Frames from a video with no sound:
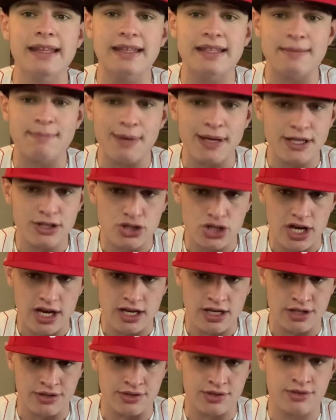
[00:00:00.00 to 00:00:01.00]
the big
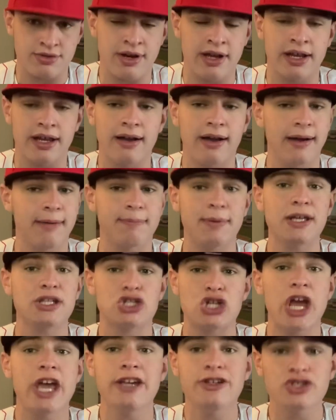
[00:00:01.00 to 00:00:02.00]
change, right? Big
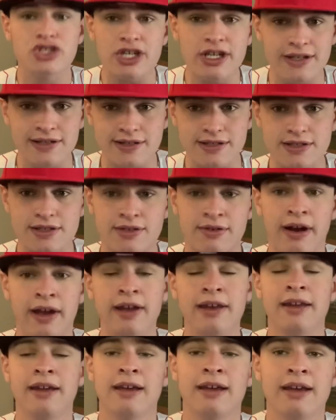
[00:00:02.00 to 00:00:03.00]
changes,
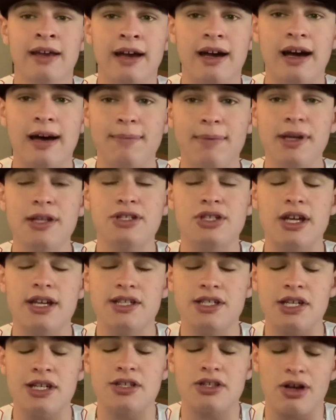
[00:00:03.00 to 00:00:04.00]
right? Big
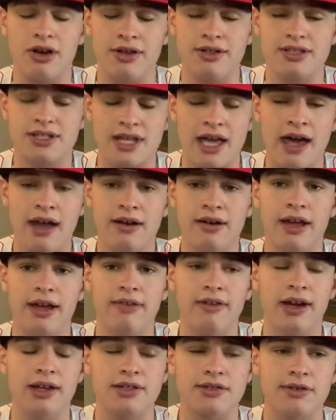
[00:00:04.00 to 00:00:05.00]
changes on Saturday,
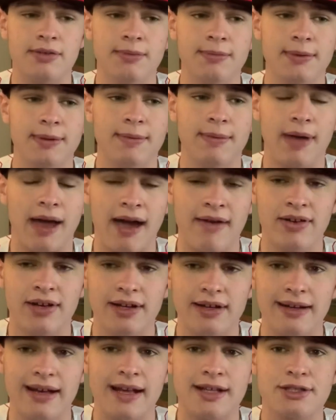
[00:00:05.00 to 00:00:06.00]
right? So we have an
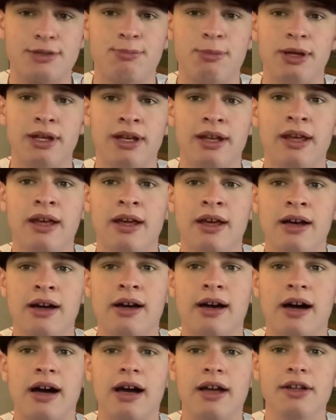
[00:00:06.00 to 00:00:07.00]
announcement,
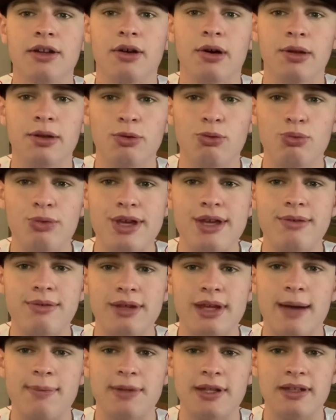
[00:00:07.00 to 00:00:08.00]
on the
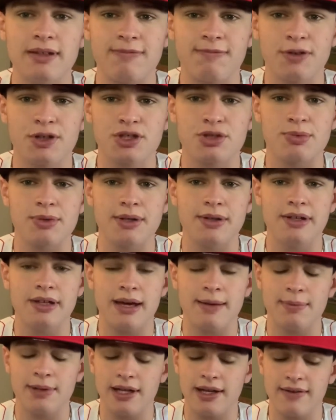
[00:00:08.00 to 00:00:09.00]
weekly update, the first weekly
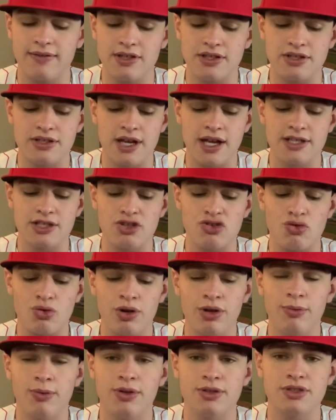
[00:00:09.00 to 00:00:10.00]
update of the
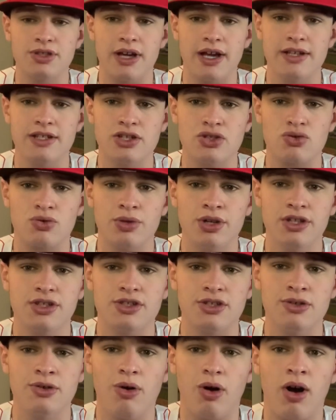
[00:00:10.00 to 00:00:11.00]

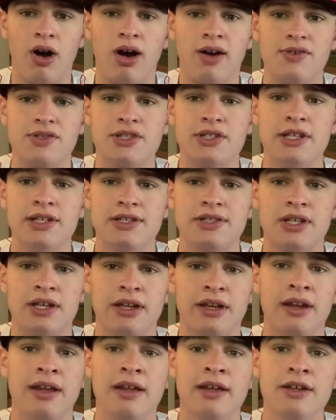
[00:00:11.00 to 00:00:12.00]
2021-2022 off
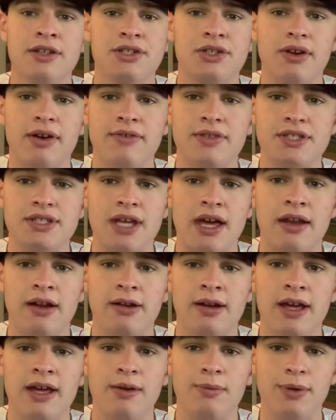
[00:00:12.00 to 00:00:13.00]
season. So every
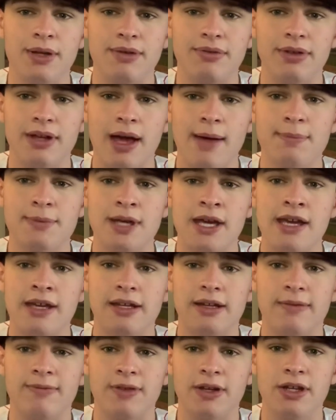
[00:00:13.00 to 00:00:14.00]
Saturday, weekly
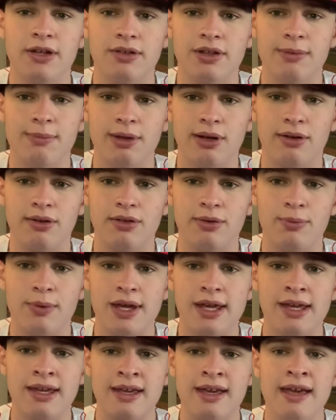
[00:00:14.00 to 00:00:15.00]
update, a video in the middle of the
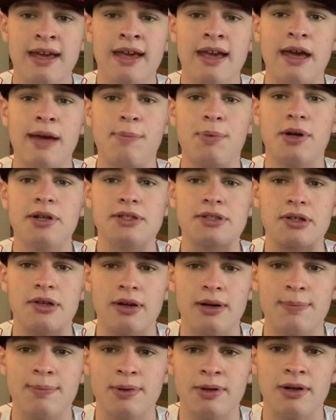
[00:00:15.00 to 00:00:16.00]
week. A Bryce
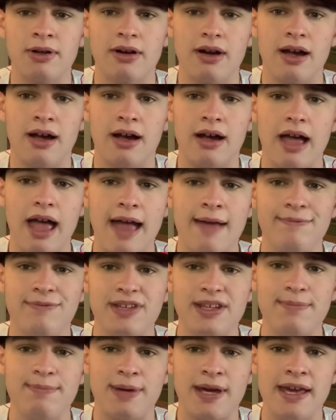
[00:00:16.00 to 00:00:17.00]
Harper
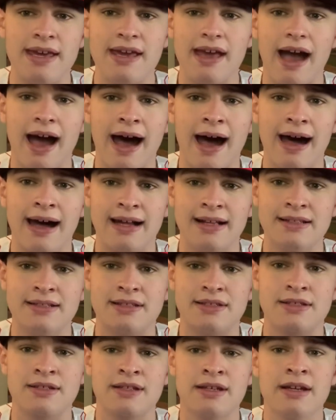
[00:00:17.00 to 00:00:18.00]
MVP
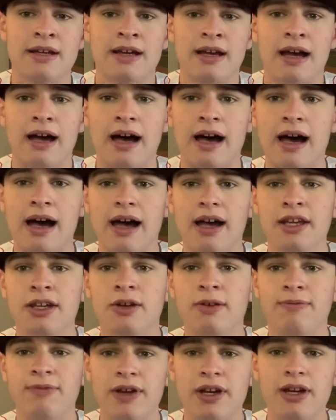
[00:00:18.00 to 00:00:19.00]
odds,
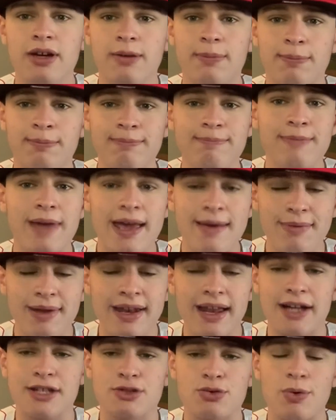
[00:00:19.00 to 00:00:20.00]
video maybe
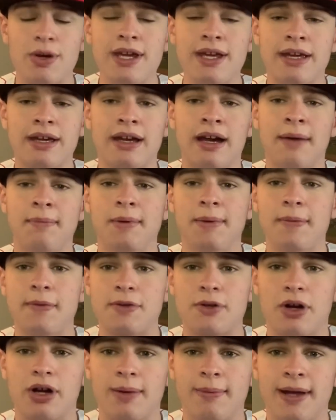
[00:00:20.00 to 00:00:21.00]
next week. Maybe we'll be
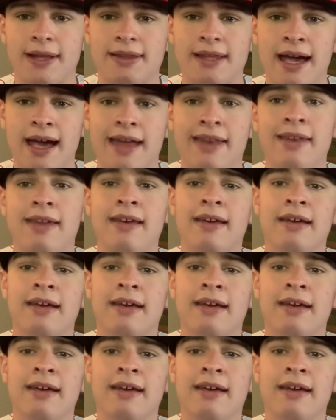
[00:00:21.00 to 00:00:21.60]
talking about that.